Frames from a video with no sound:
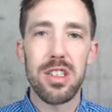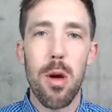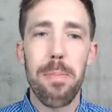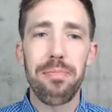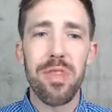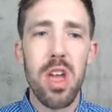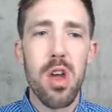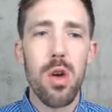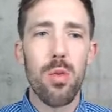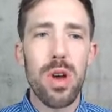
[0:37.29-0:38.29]
So
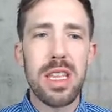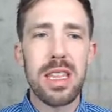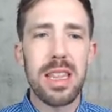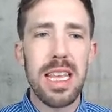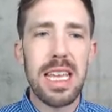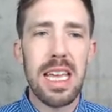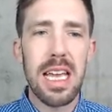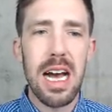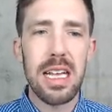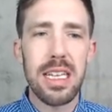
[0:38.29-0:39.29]
with leaky
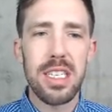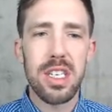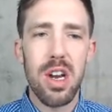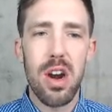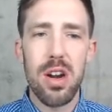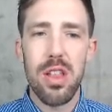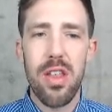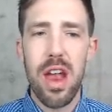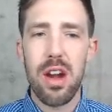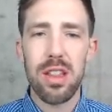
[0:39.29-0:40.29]
gut, let's start there.